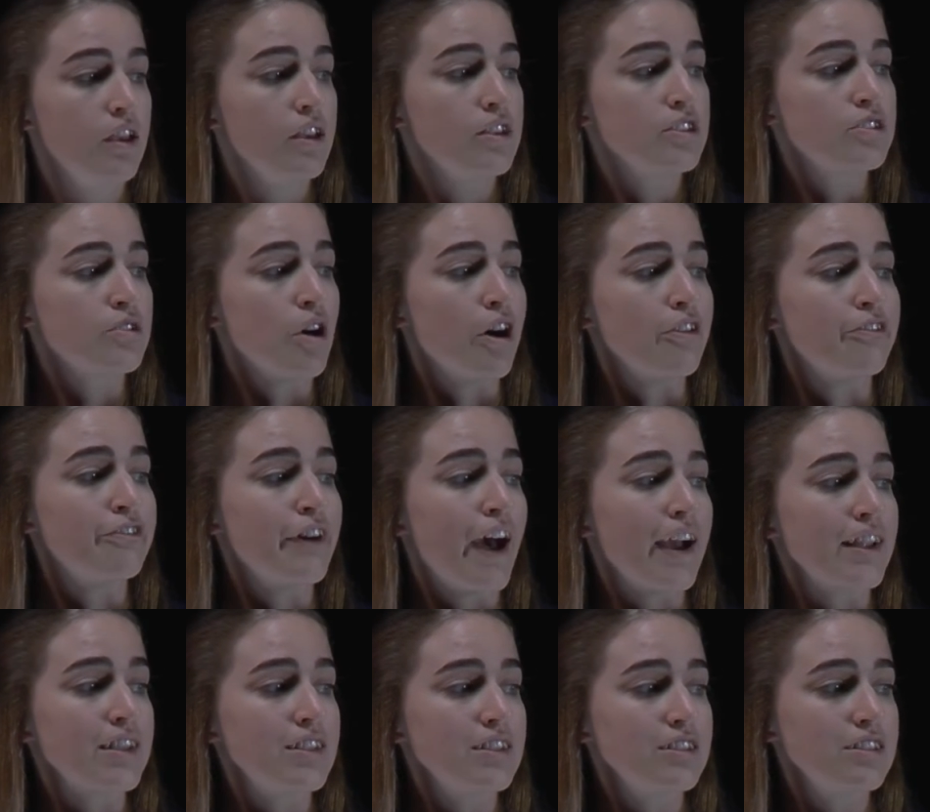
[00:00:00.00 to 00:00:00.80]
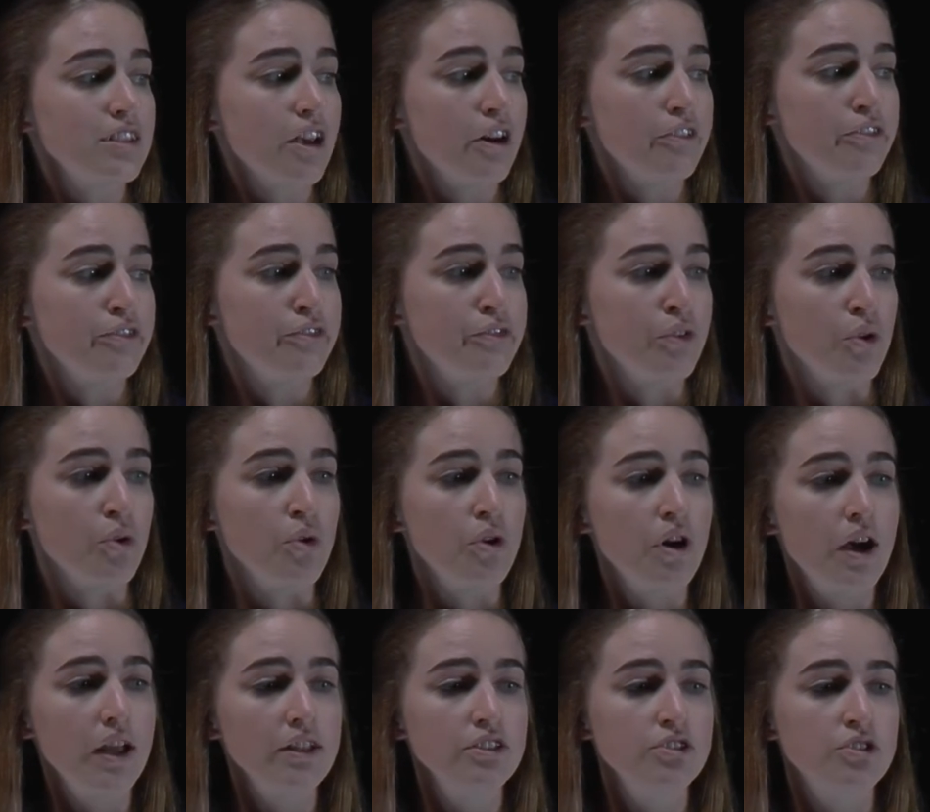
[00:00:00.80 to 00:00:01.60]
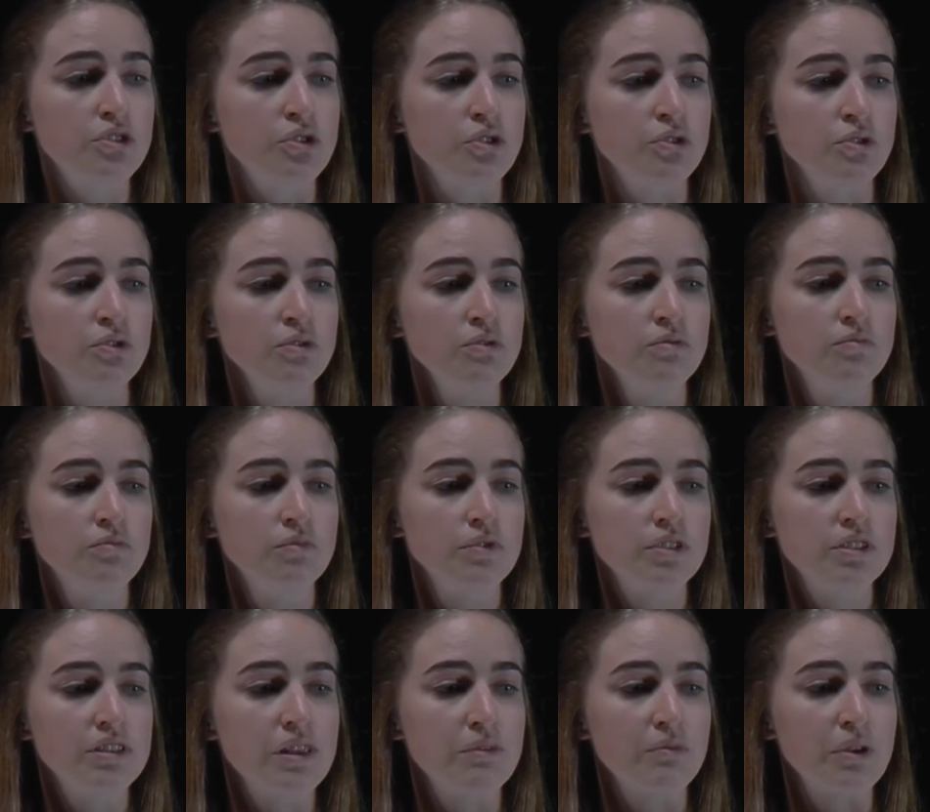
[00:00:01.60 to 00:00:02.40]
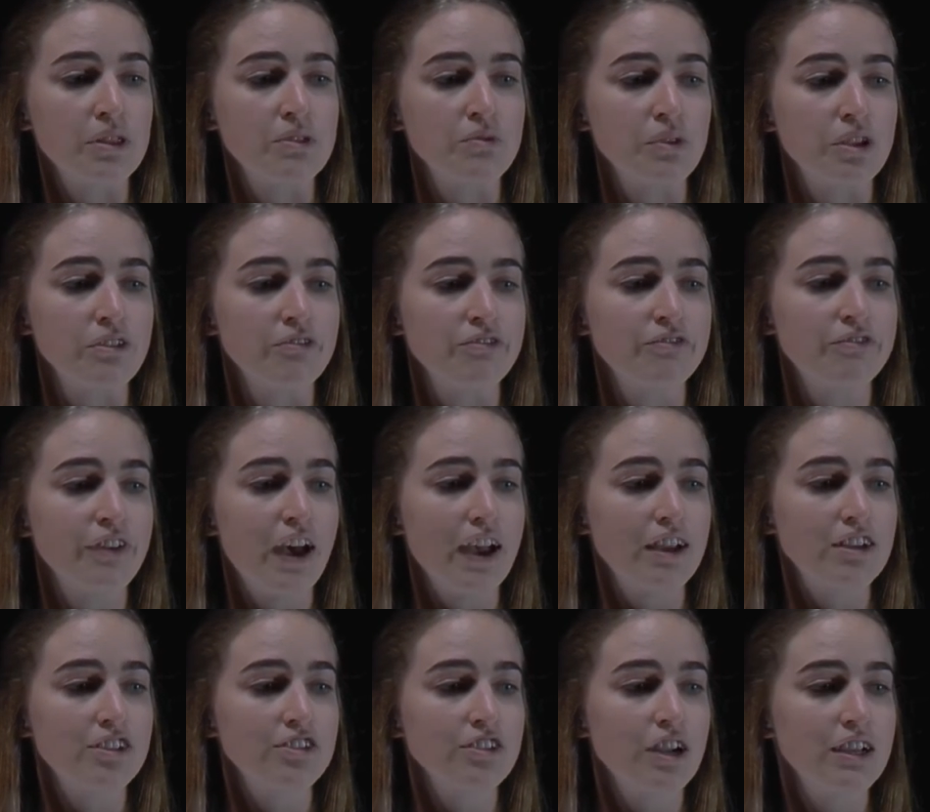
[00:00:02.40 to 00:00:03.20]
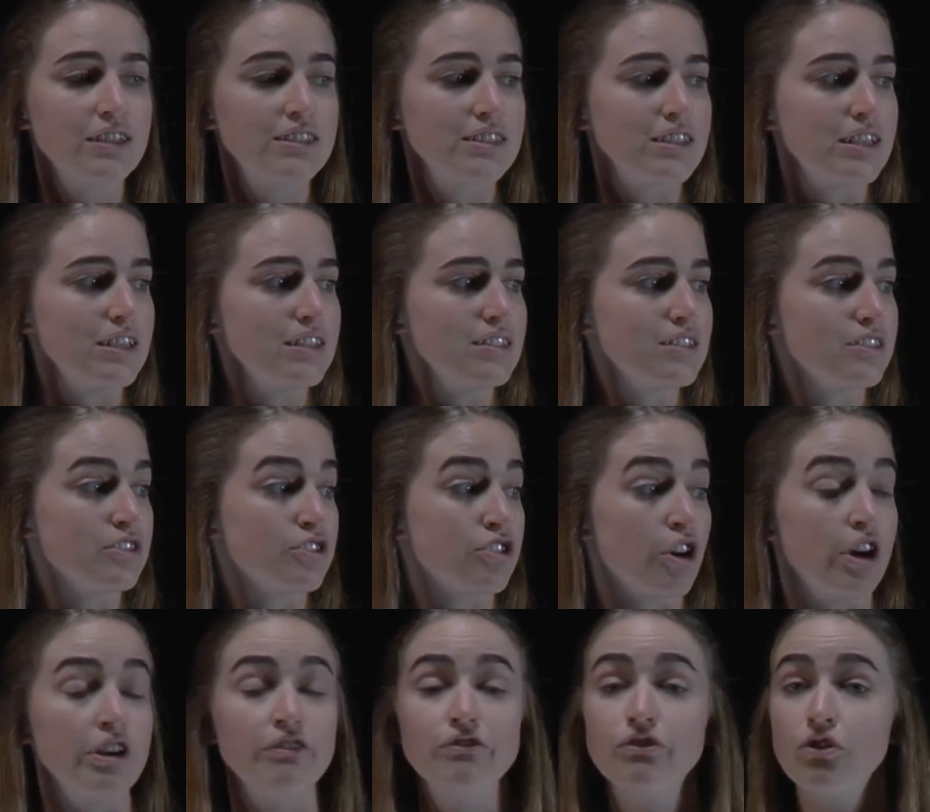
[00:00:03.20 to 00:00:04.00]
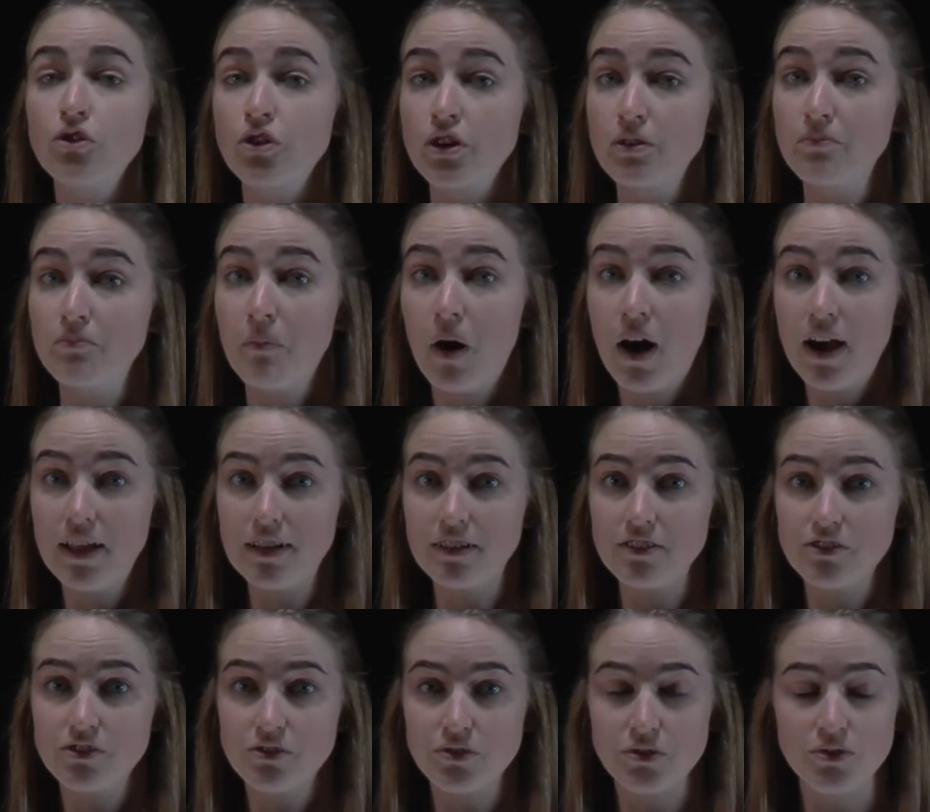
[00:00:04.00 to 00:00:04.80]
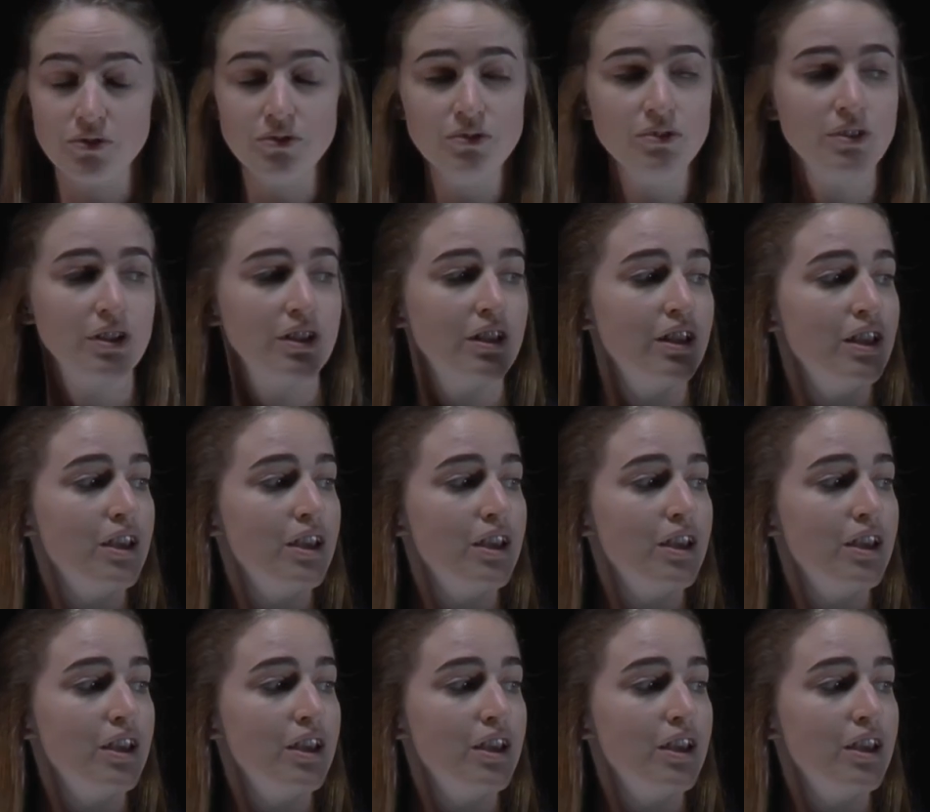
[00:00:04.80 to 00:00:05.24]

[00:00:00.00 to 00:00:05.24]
So our factors are 4 and 2, so that means we can factorise this, 4 and minus 2,